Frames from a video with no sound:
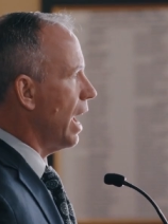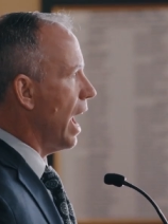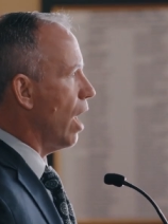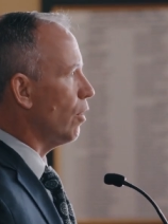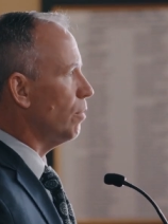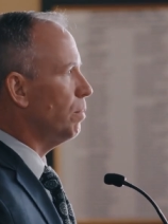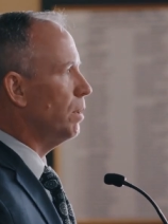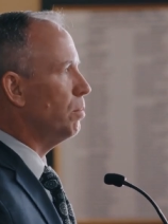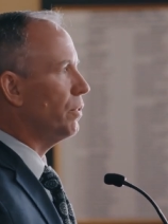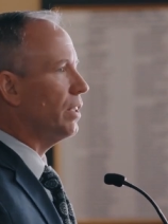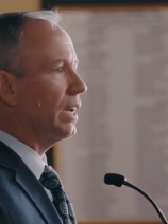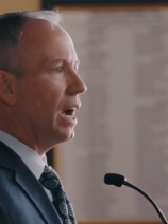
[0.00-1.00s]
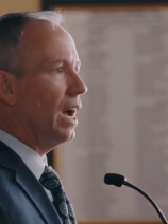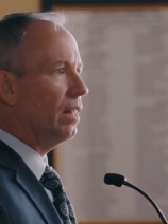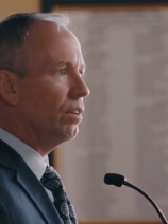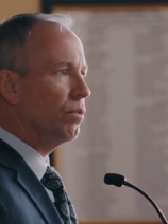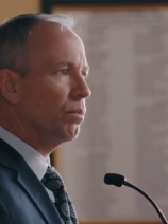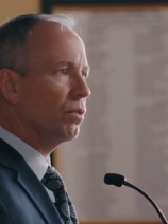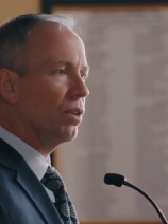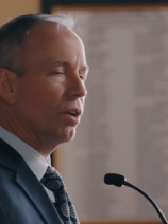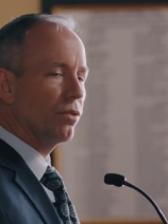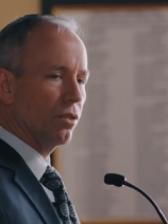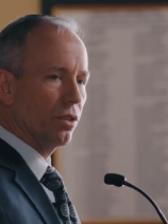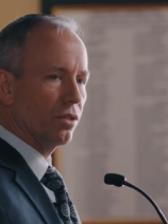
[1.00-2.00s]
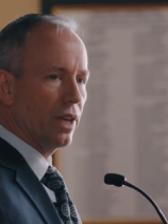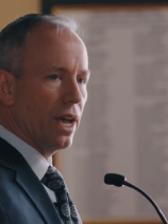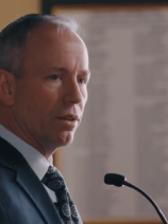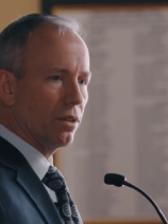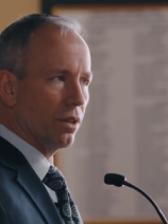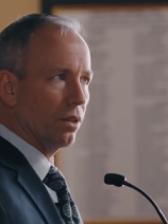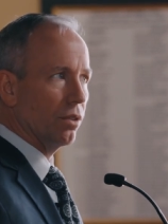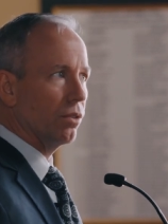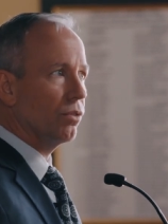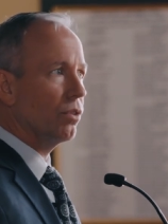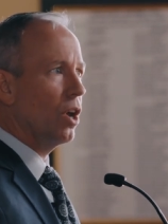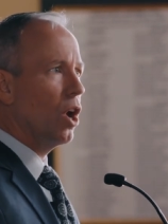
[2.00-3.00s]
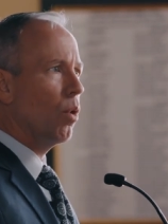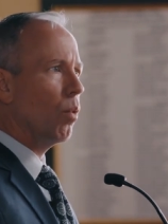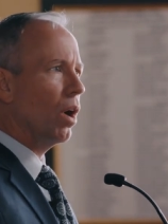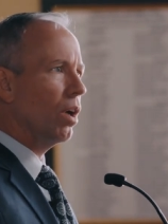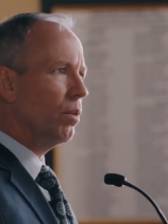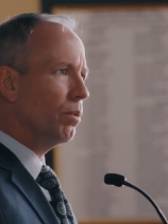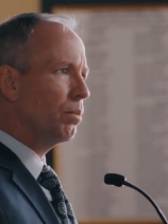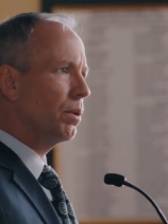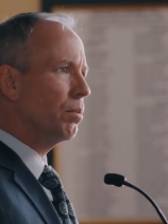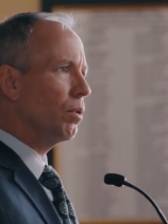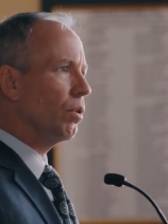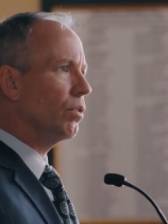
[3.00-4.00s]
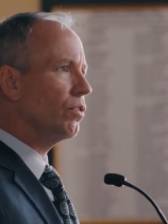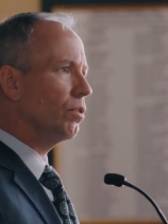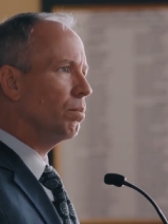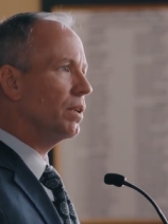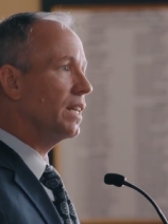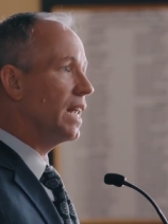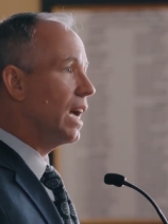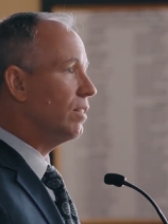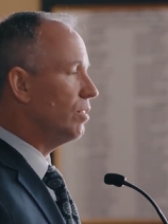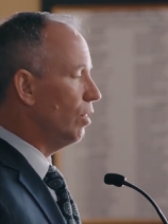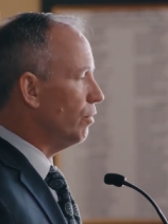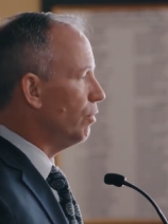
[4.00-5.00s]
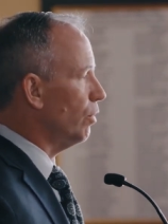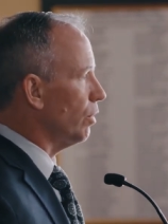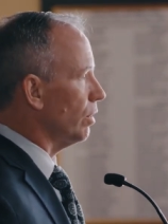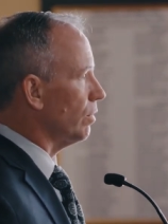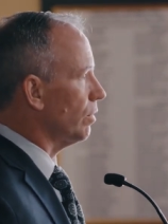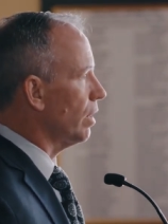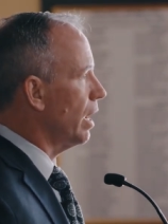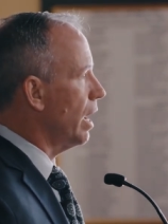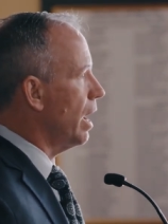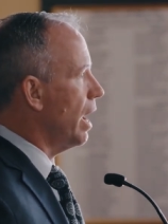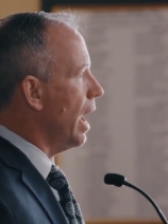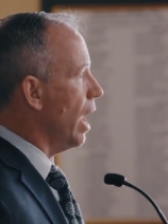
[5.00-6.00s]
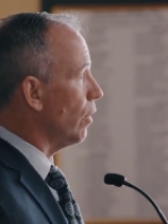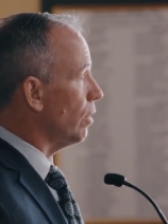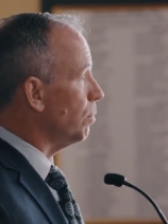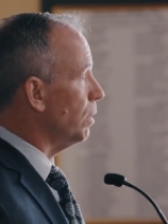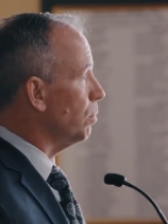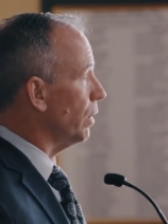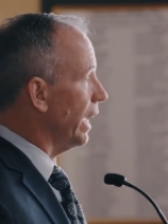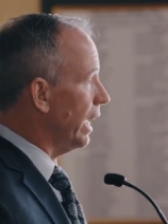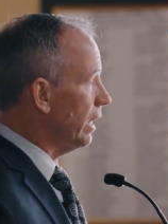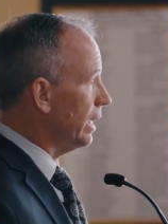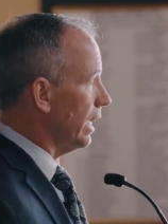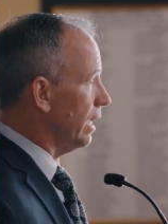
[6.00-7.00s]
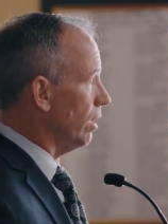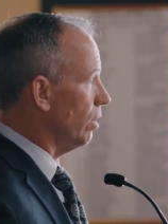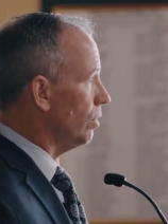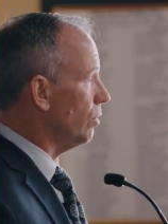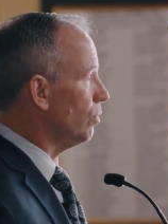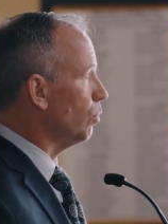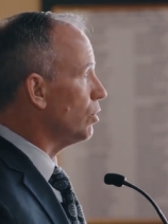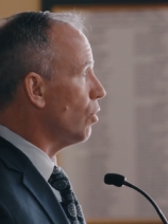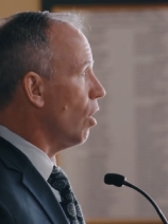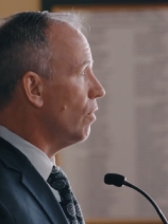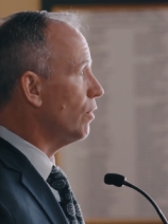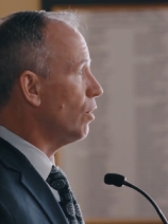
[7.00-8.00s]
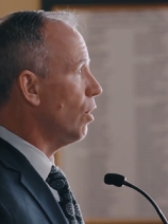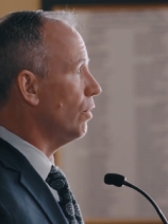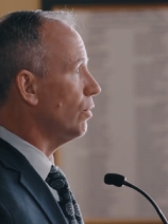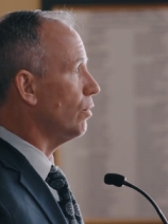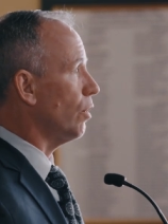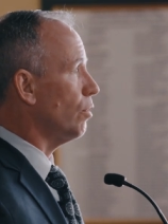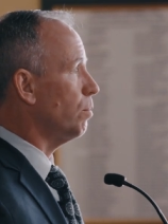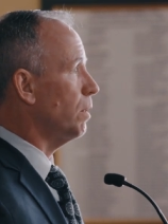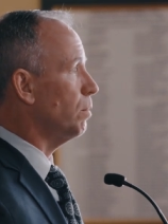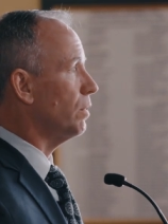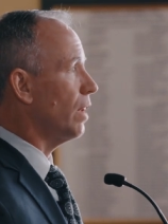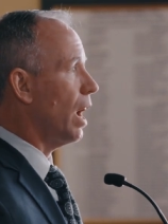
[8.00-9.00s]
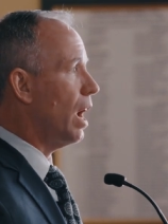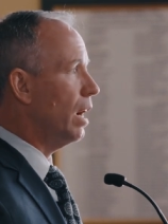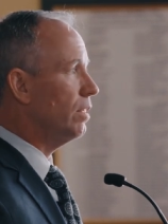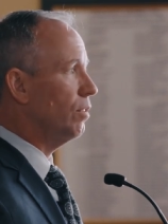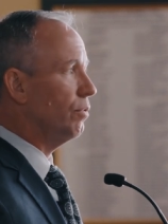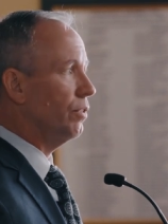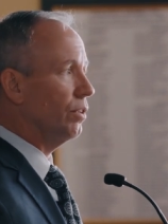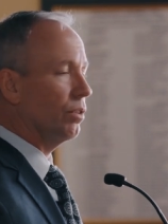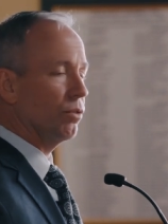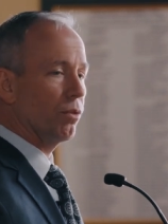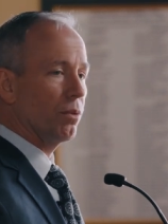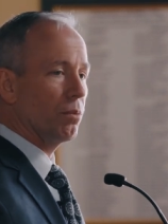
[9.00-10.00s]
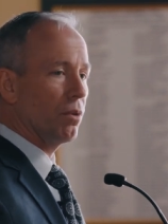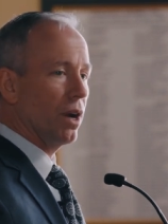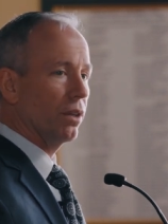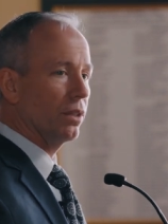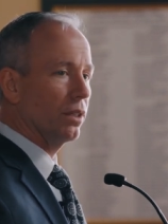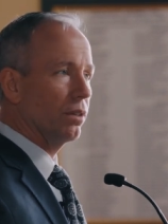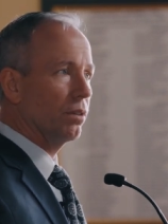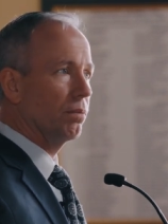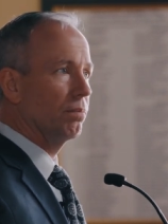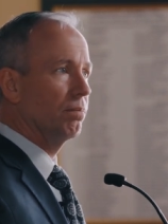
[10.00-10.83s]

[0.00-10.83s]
Arrogant people think highly of themselves and look down on others, while humble people are simply not self-focused. Arrogant people alienate others, which often causes other people to hide their feelings from the proud leader,